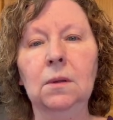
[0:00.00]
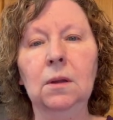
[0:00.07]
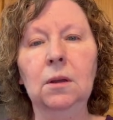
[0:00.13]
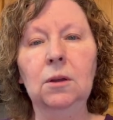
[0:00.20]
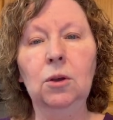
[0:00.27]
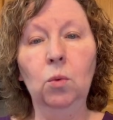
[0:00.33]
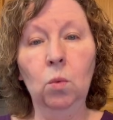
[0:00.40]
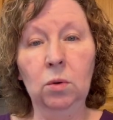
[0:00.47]

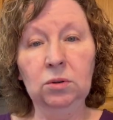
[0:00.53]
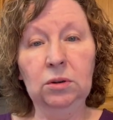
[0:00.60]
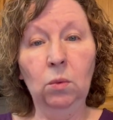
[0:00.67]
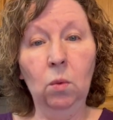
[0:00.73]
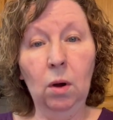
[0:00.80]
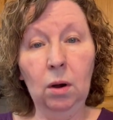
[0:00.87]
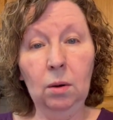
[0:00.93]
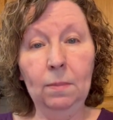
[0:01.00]
you want to
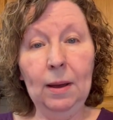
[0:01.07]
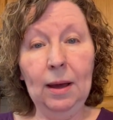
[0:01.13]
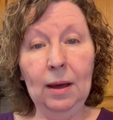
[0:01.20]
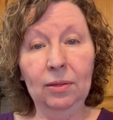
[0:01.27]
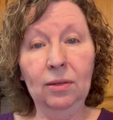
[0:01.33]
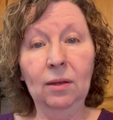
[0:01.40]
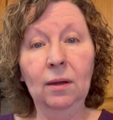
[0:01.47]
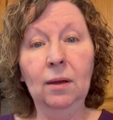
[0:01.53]
water
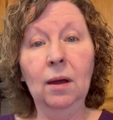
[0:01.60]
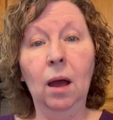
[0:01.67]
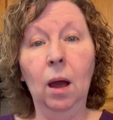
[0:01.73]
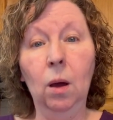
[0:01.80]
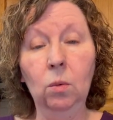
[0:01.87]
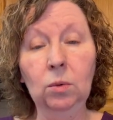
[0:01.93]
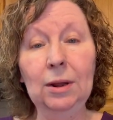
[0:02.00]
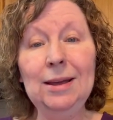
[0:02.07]
bath
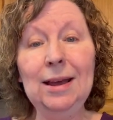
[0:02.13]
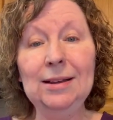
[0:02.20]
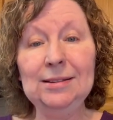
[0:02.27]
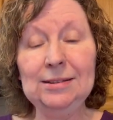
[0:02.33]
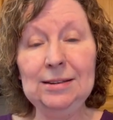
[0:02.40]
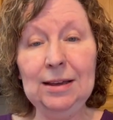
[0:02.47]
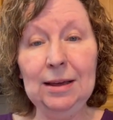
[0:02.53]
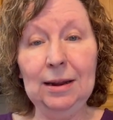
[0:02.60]
only
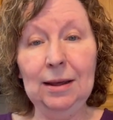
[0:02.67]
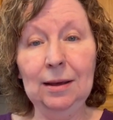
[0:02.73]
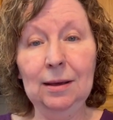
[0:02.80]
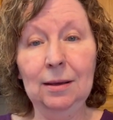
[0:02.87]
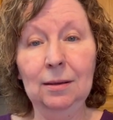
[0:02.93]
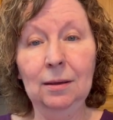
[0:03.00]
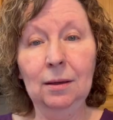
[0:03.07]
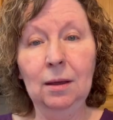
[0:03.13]
acidic,
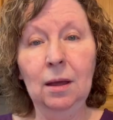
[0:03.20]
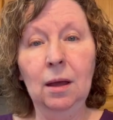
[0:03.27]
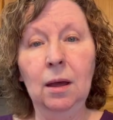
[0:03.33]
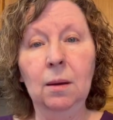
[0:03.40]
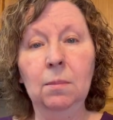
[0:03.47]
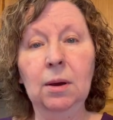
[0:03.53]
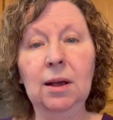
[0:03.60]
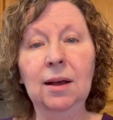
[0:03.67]

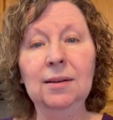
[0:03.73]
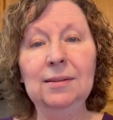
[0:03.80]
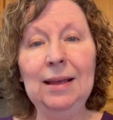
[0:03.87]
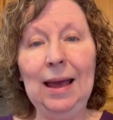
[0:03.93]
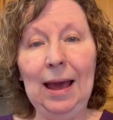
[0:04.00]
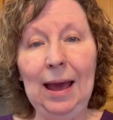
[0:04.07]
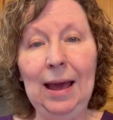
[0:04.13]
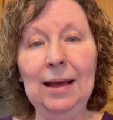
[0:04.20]
because
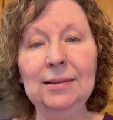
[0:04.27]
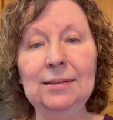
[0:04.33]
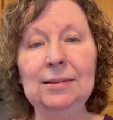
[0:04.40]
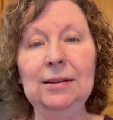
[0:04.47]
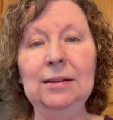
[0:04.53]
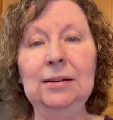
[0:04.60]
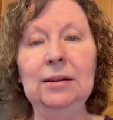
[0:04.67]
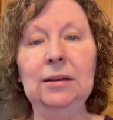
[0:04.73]
the
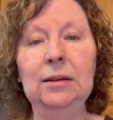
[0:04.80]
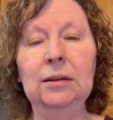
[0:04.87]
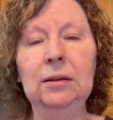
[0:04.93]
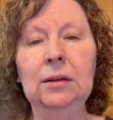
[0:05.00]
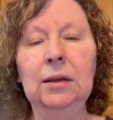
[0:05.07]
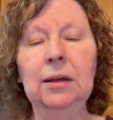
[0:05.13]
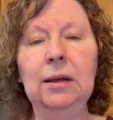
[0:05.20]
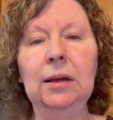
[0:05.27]
acid
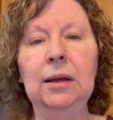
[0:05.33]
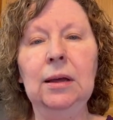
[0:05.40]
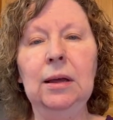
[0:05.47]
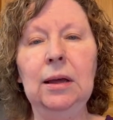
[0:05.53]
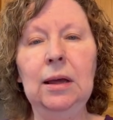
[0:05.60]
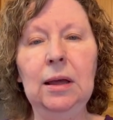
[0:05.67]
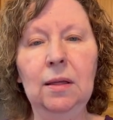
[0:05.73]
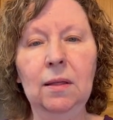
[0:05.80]

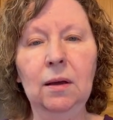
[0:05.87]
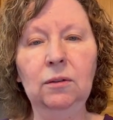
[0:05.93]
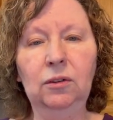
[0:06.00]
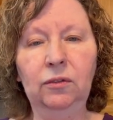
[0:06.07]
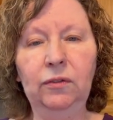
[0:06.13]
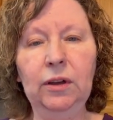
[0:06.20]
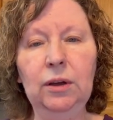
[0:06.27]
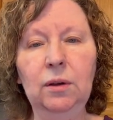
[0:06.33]
in those
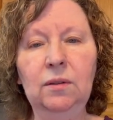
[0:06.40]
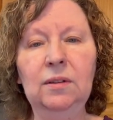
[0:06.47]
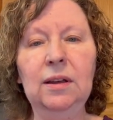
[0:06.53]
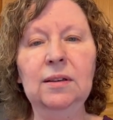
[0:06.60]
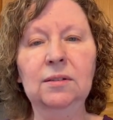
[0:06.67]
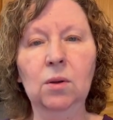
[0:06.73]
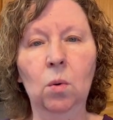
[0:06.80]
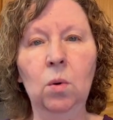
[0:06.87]
foods
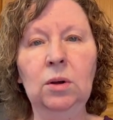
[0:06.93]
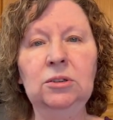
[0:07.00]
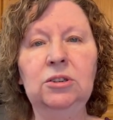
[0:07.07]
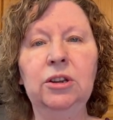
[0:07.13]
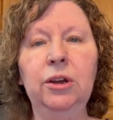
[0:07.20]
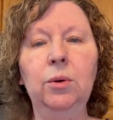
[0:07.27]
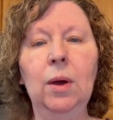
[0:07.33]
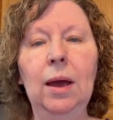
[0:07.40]
is going
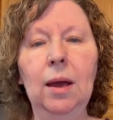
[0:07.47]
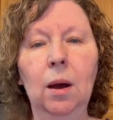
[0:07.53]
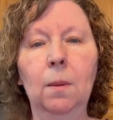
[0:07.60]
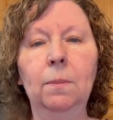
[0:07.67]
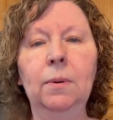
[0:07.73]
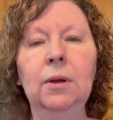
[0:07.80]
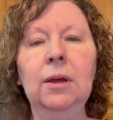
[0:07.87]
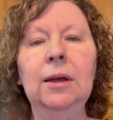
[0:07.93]
to
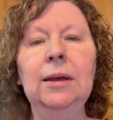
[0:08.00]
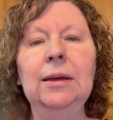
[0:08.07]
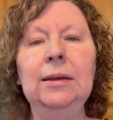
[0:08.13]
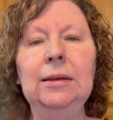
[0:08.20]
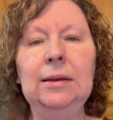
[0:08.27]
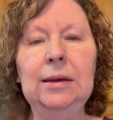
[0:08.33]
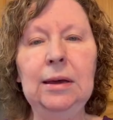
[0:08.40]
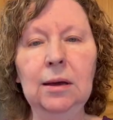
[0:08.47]
help
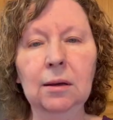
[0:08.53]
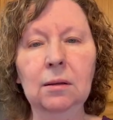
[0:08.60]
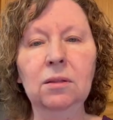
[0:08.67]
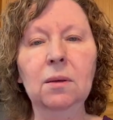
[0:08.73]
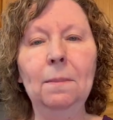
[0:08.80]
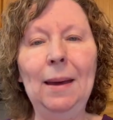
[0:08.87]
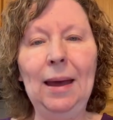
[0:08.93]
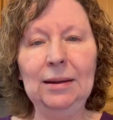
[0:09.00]
kill
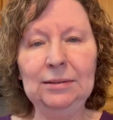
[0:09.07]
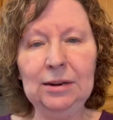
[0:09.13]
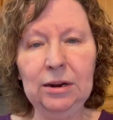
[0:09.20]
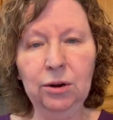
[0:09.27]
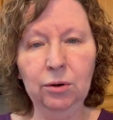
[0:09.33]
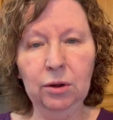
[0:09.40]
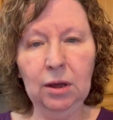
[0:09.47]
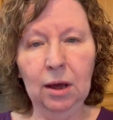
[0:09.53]
the
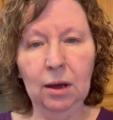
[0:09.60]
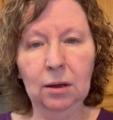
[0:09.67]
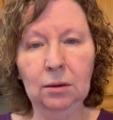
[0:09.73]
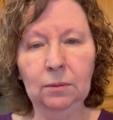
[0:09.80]
bacteria.